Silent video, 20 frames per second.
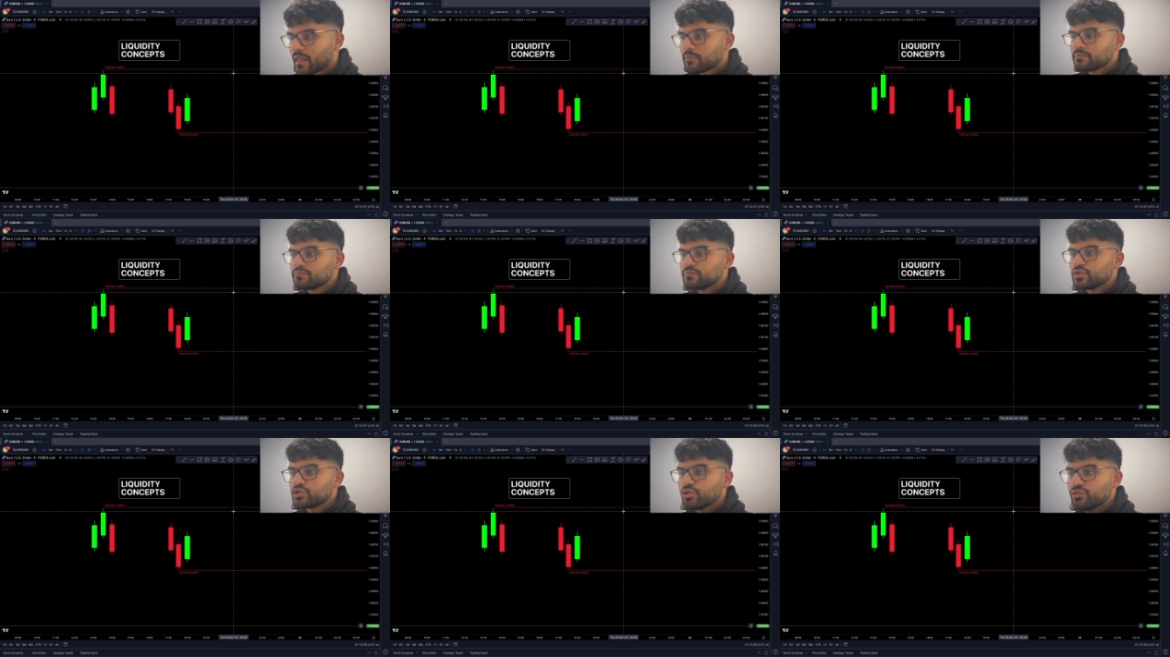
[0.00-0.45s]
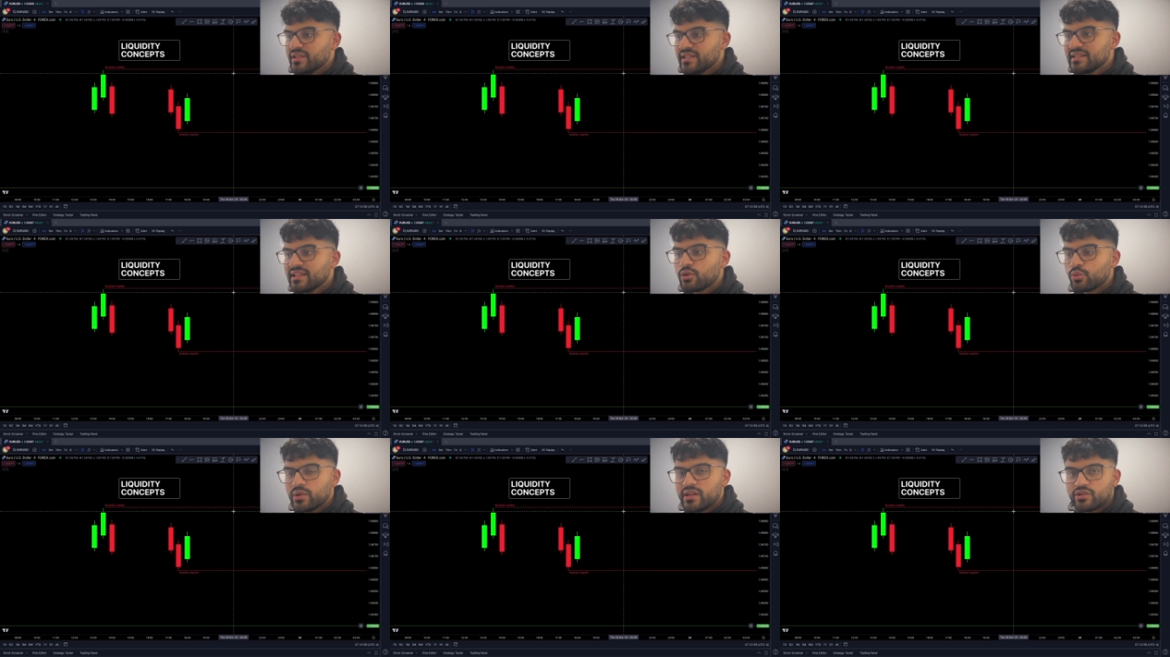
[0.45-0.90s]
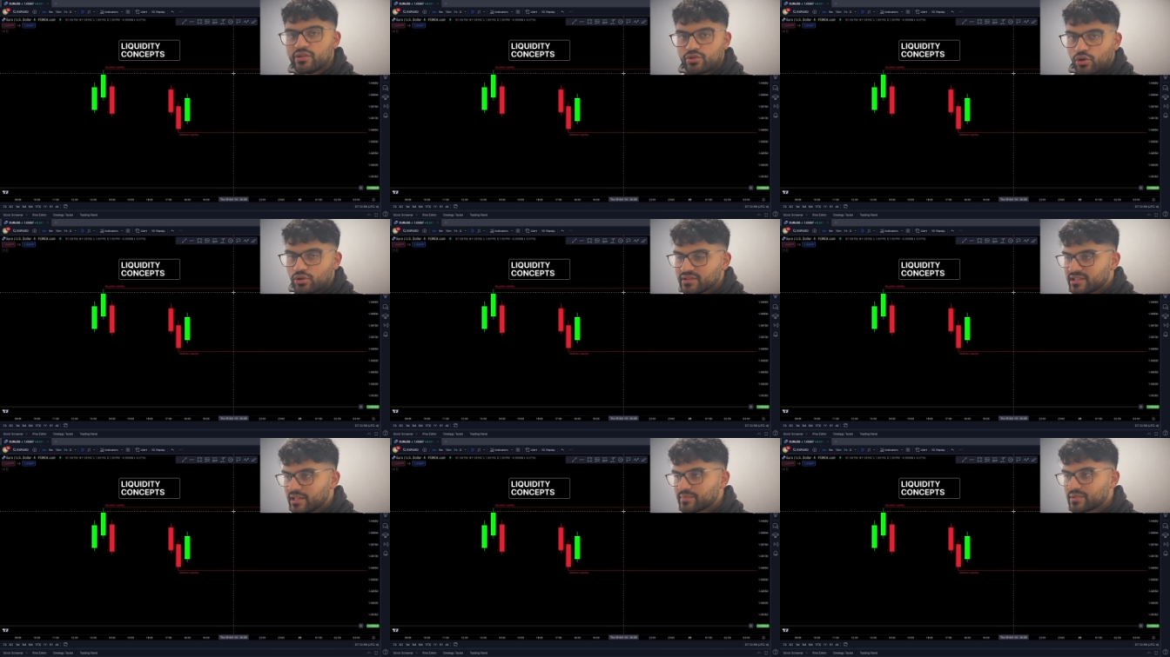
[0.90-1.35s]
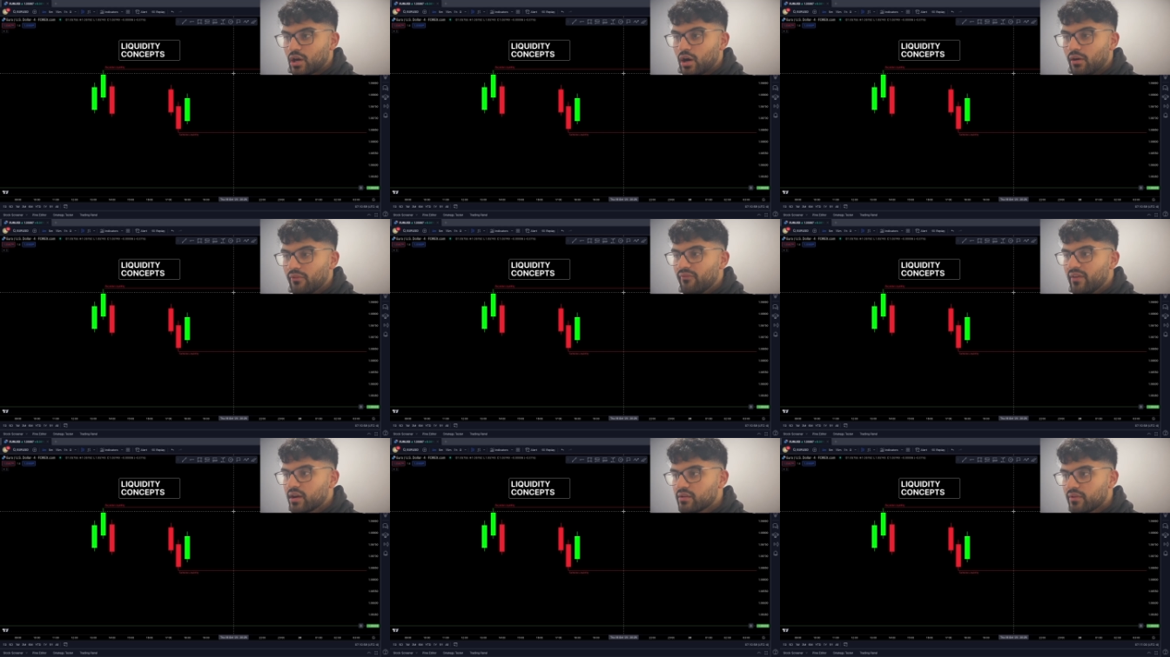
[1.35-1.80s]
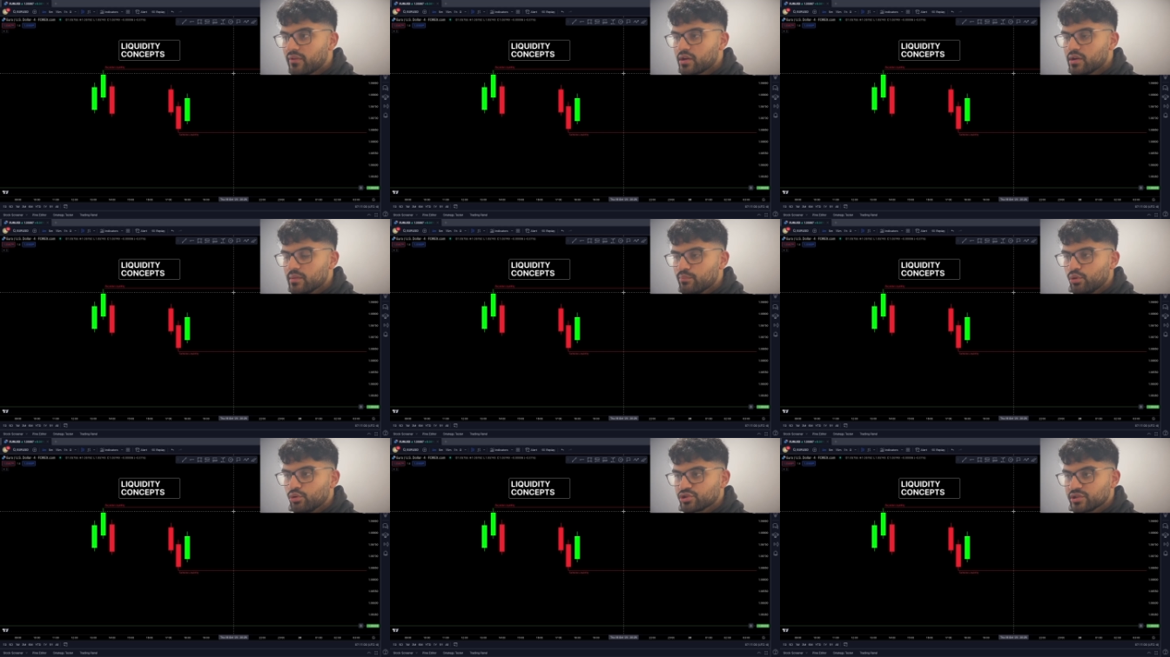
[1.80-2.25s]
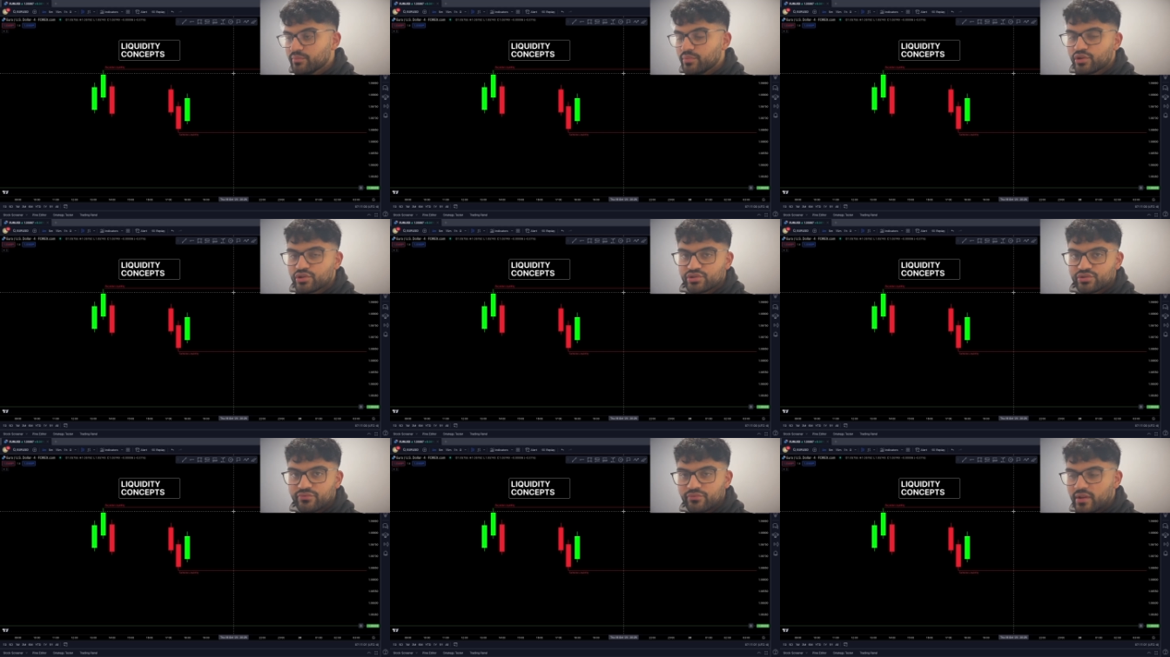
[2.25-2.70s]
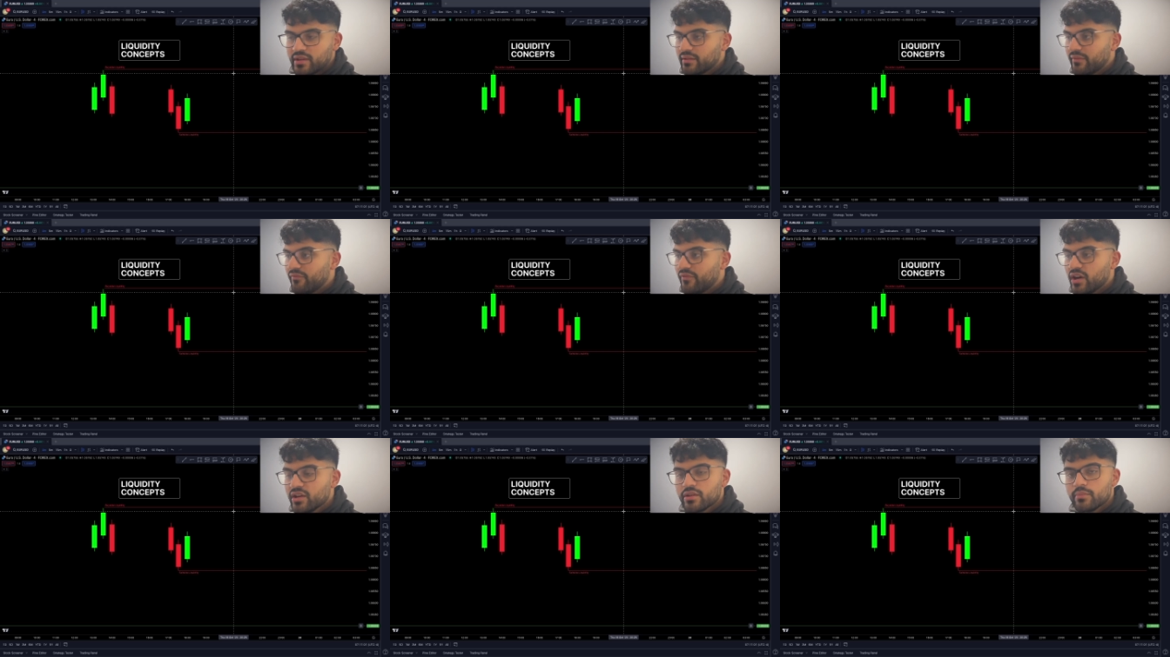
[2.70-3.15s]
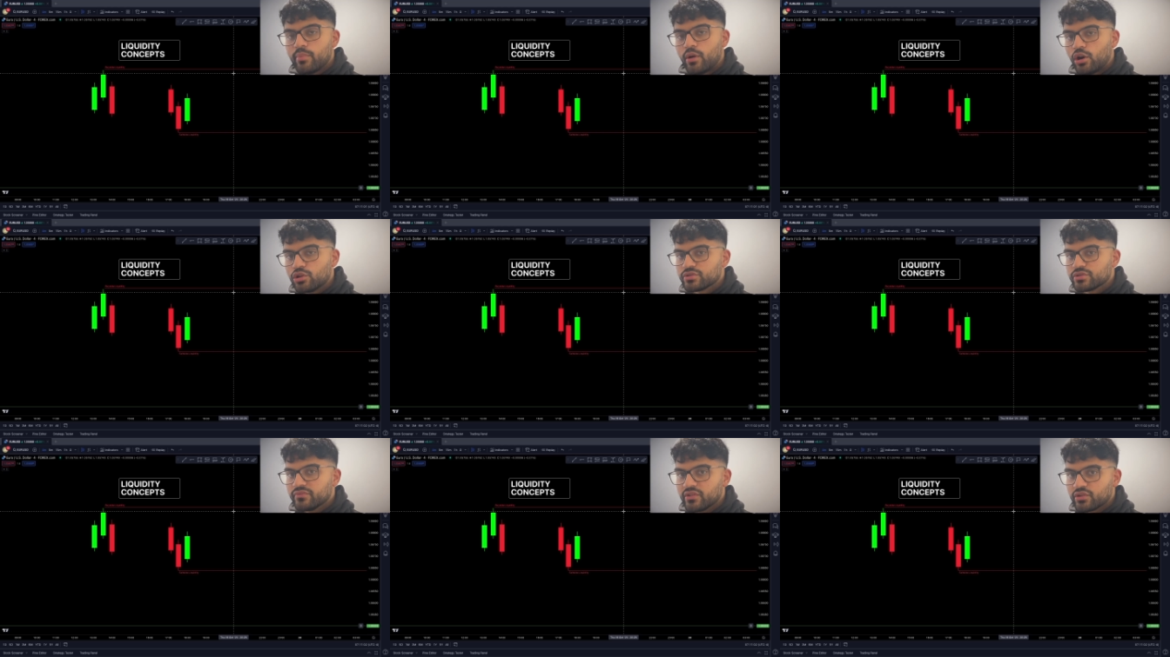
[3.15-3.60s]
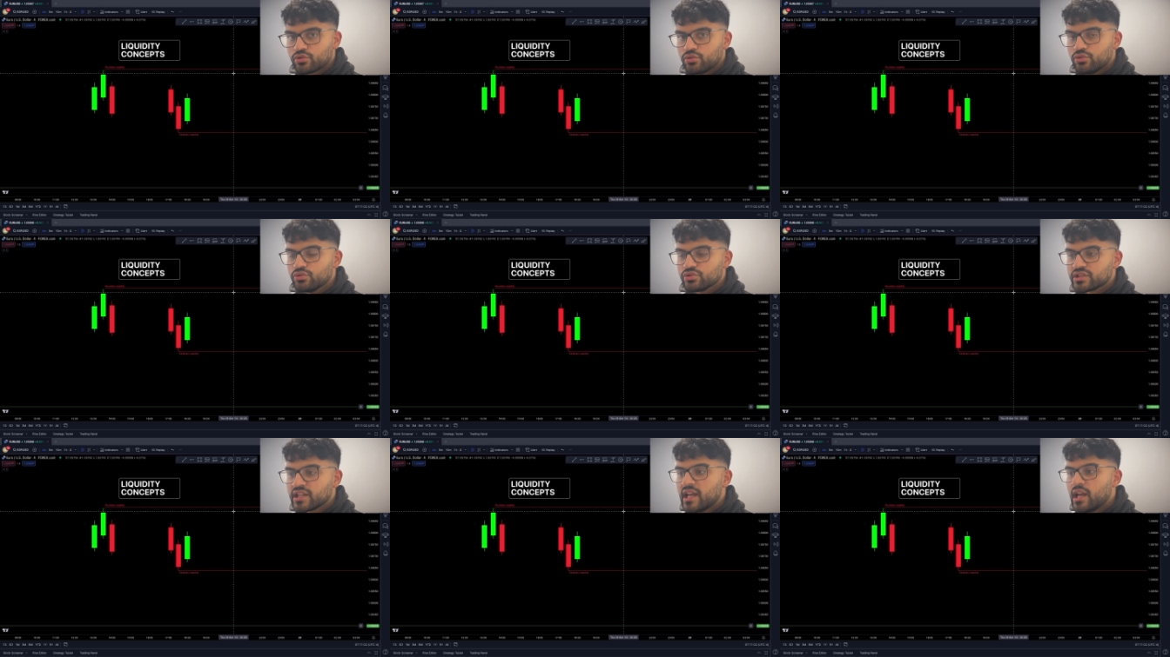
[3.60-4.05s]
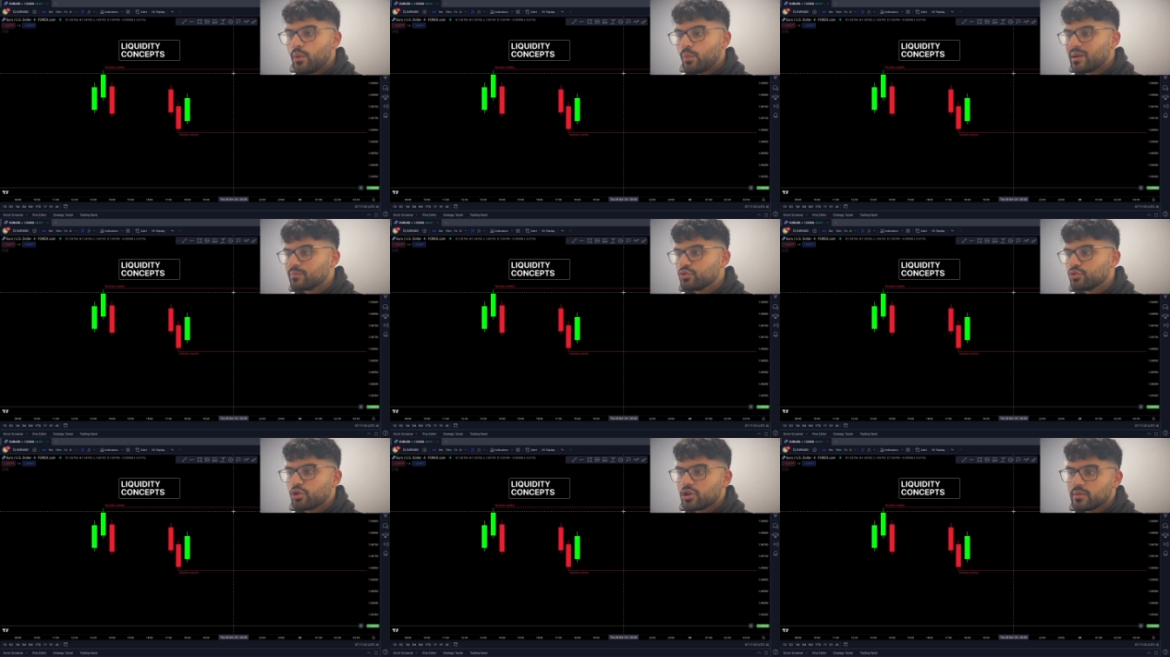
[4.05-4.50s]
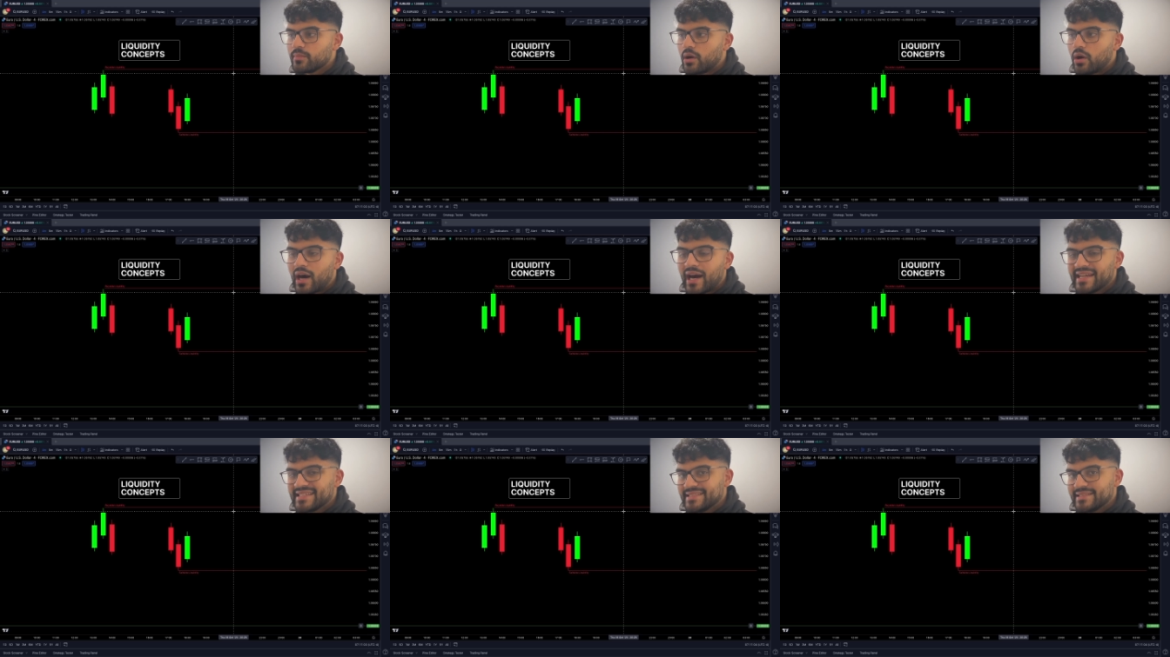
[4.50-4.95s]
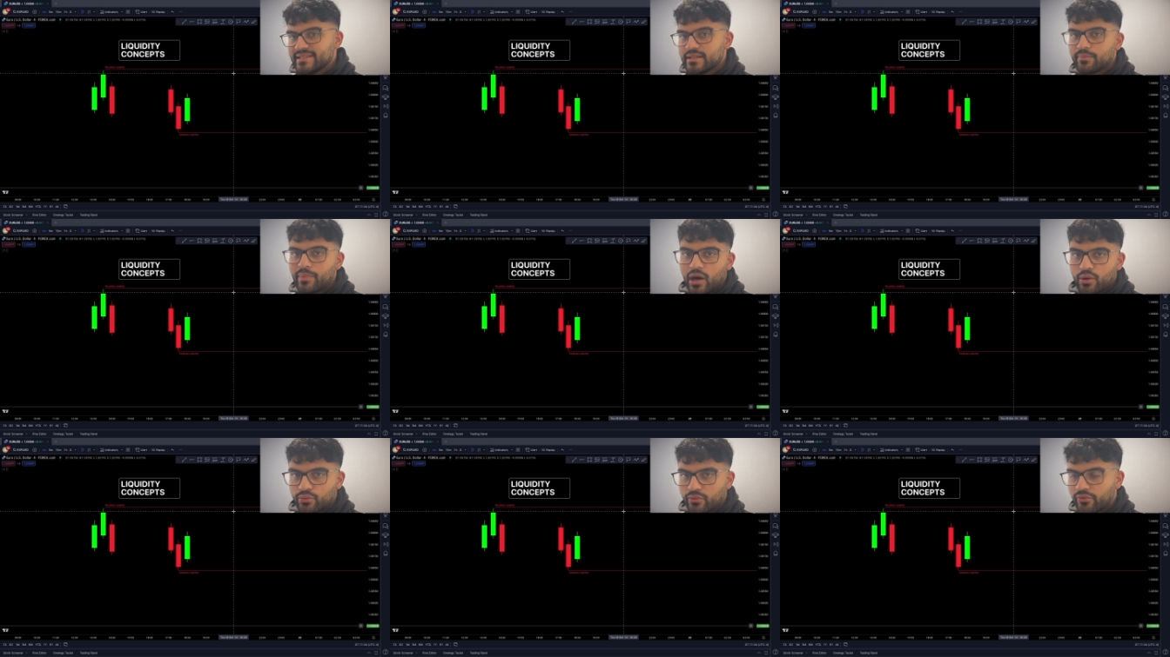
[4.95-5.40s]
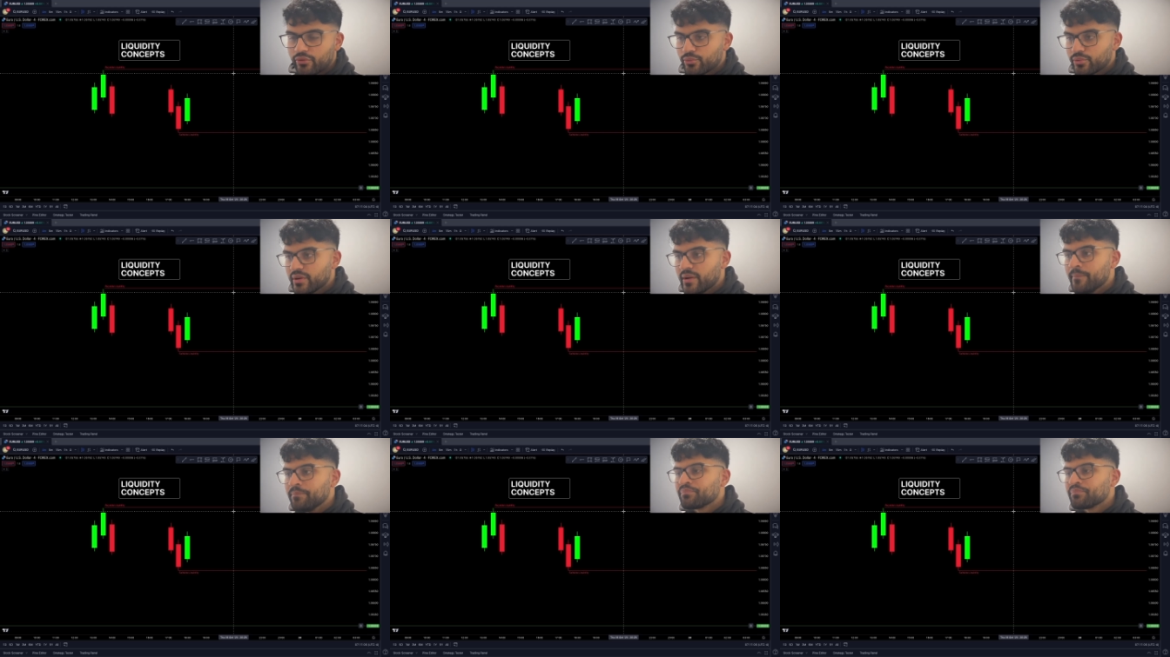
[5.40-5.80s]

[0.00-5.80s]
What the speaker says: So these liquidity concepts are very, very important because in the further parts of this course, when I'm talking about ICT Power of 3,